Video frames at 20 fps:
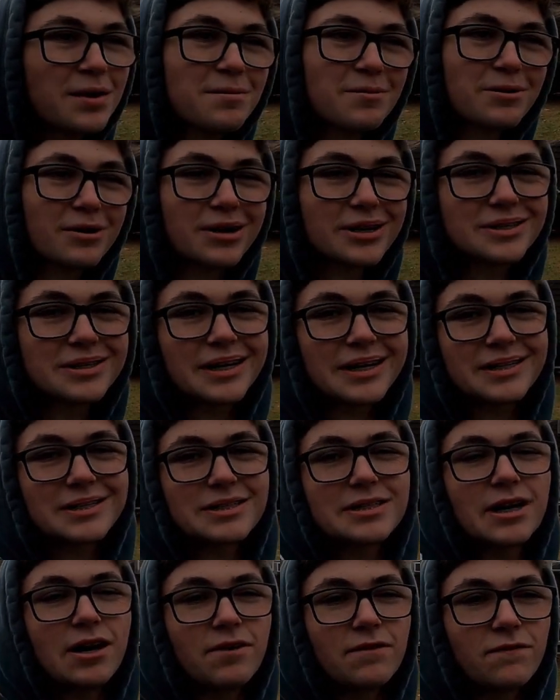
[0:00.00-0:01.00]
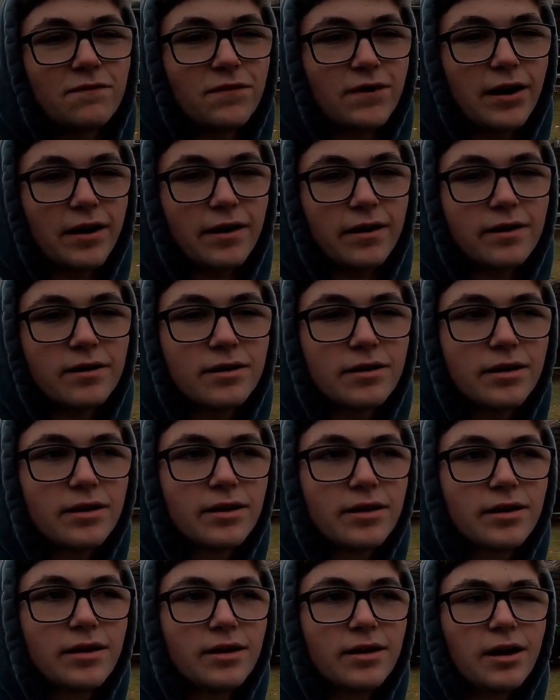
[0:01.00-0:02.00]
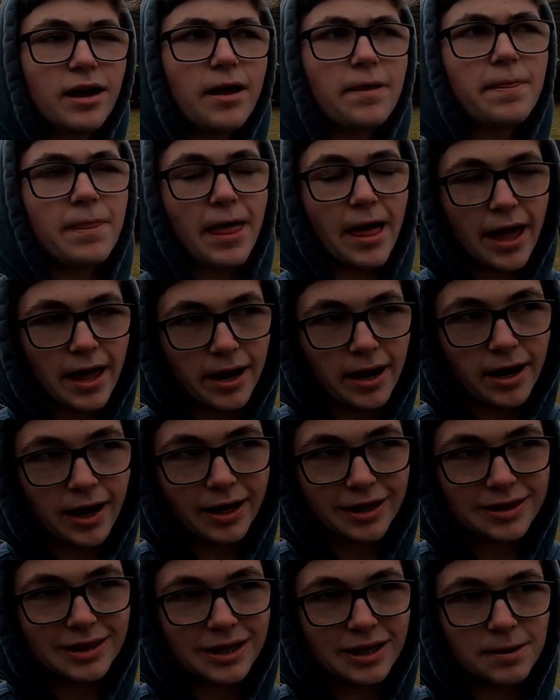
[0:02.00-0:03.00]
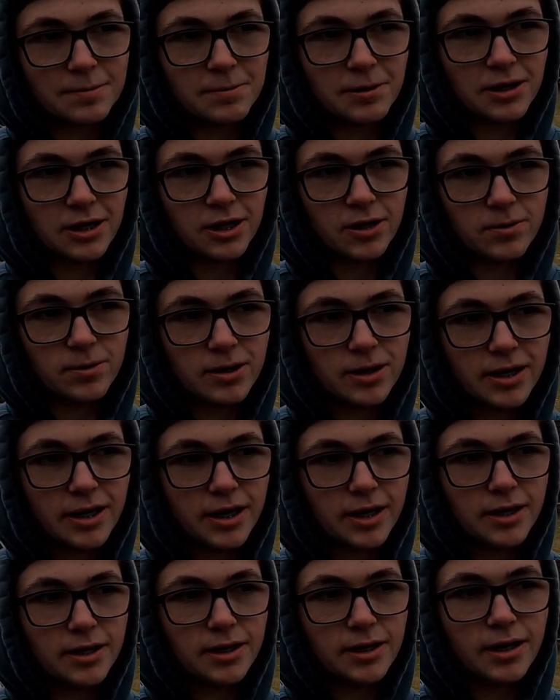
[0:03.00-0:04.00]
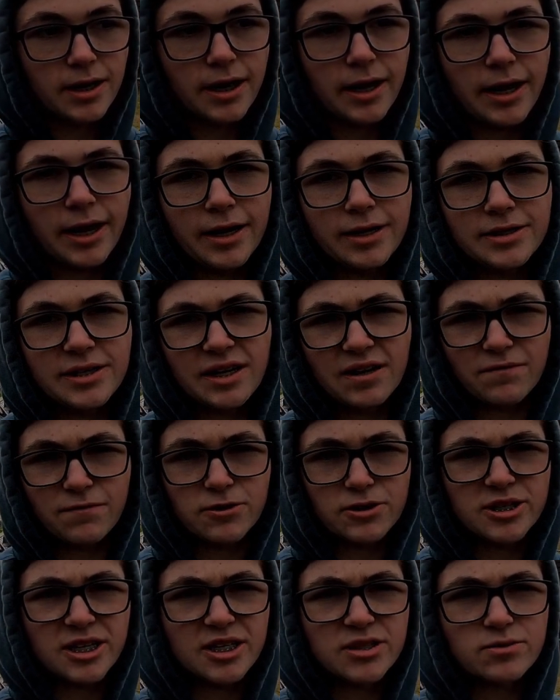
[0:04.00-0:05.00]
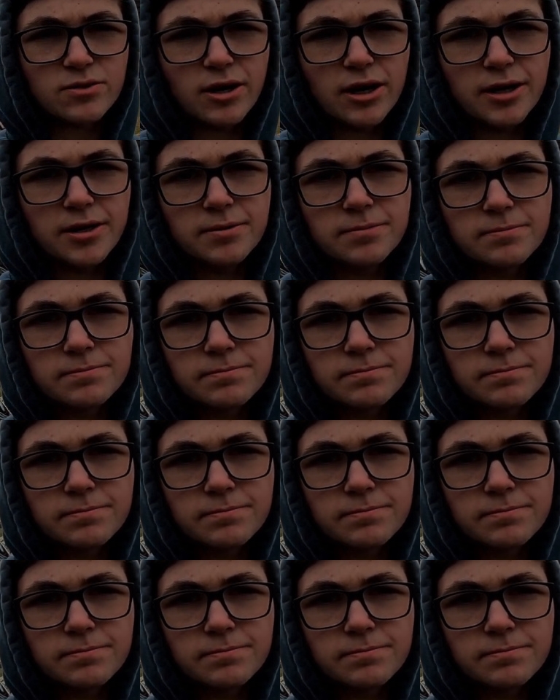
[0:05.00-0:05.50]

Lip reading: We're gonna take it to Town Fair, and then I think I'm gonna go ahead and take it for a test ride.